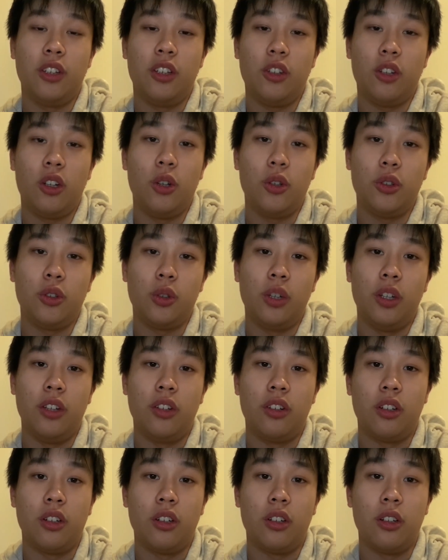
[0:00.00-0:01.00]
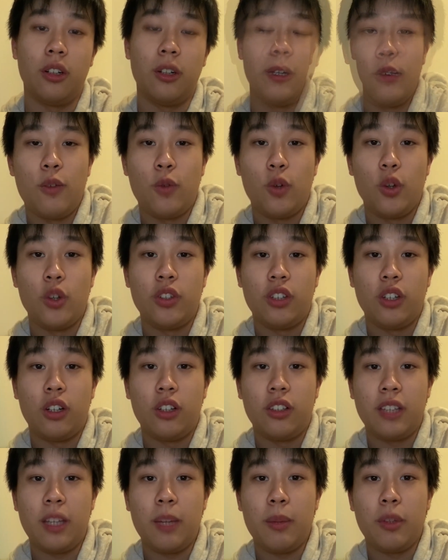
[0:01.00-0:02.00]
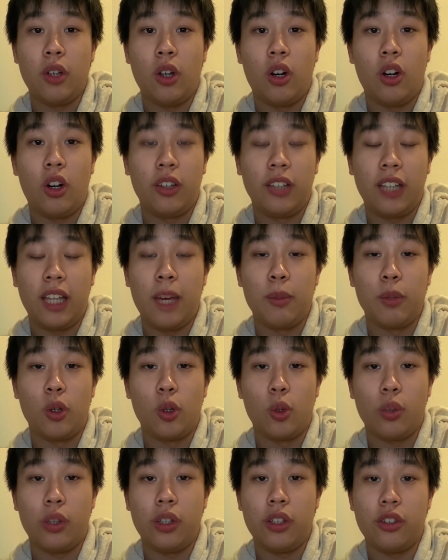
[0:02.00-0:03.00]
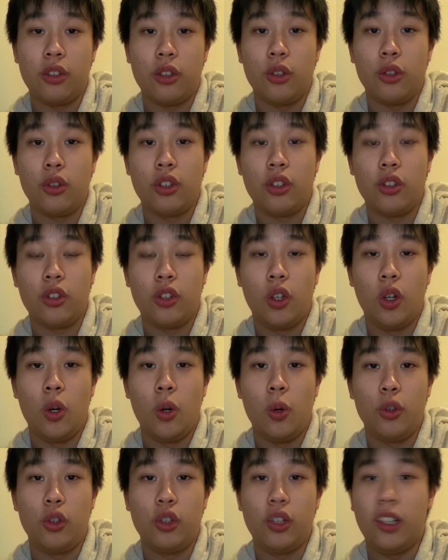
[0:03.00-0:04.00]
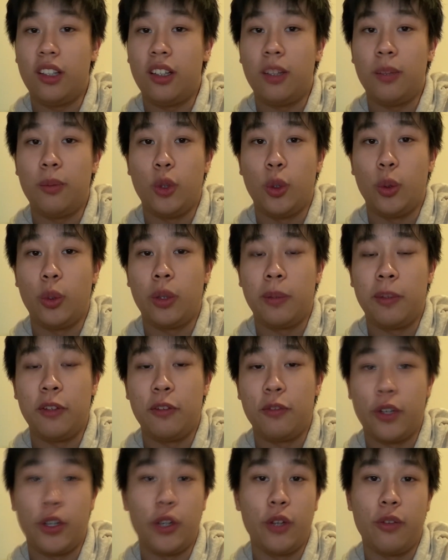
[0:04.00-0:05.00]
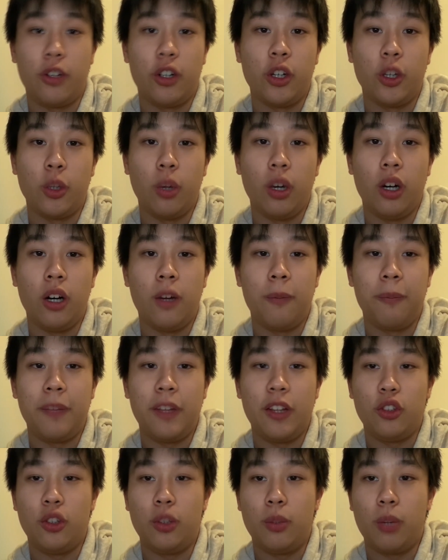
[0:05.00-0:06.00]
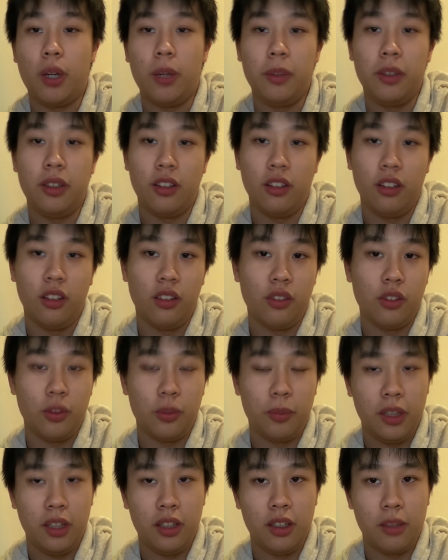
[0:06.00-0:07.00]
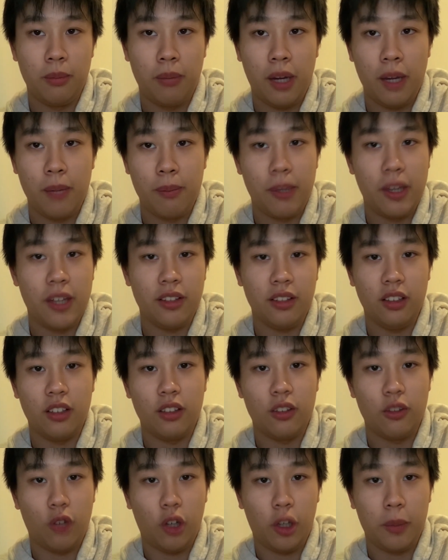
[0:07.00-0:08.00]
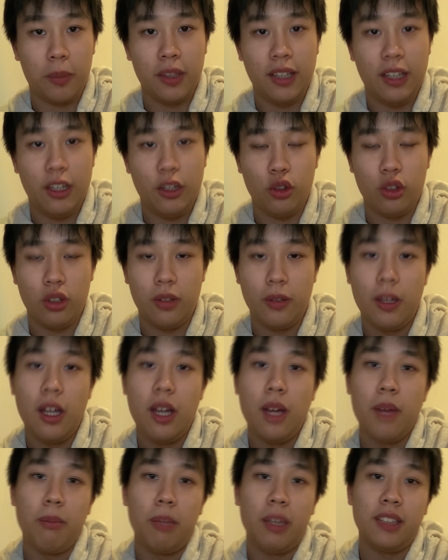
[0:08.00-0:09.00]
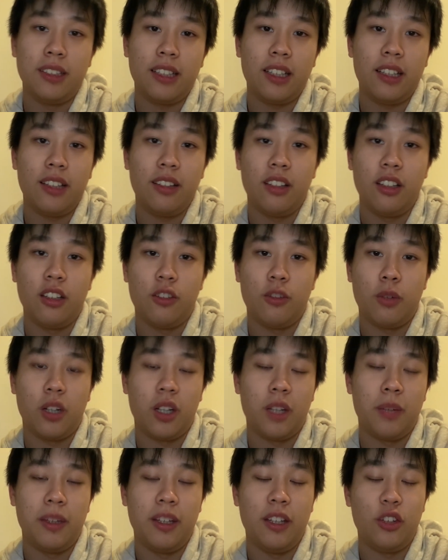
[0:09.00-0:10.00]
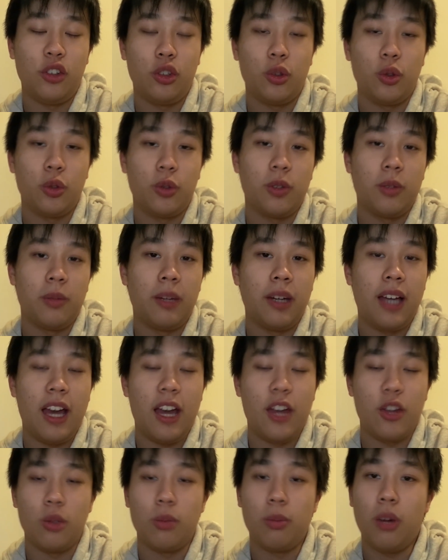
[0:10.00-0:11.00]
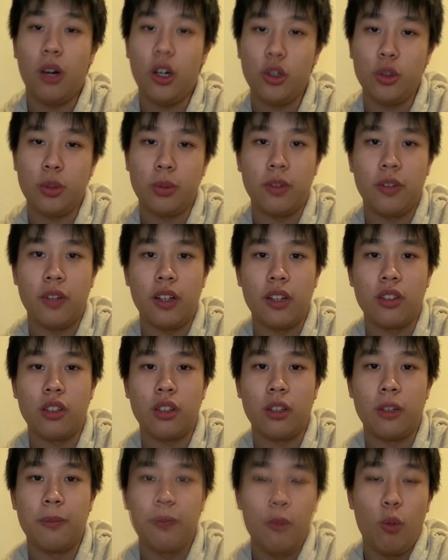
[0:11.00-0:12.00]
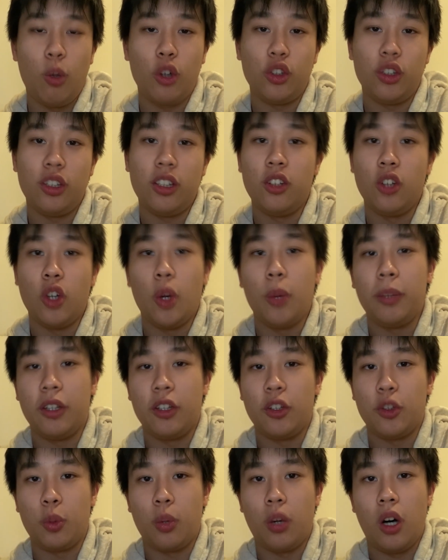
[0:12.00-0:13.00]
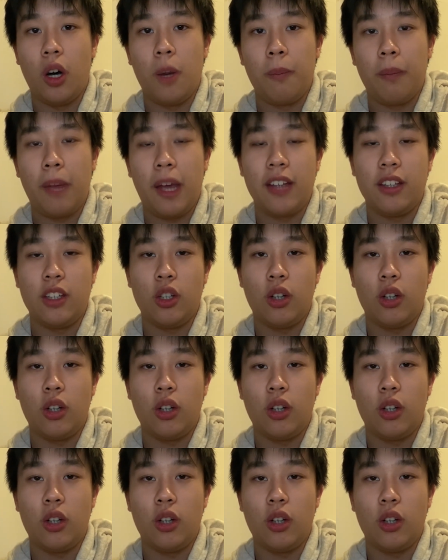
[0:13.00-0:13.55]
also in her first year seminar on chemical research. So she ended up knowing me very, very well, and she probably delivered me my best letter of recommendation. My second letter of recommendation was from my anthropology professor. While she didn't know me as well, I still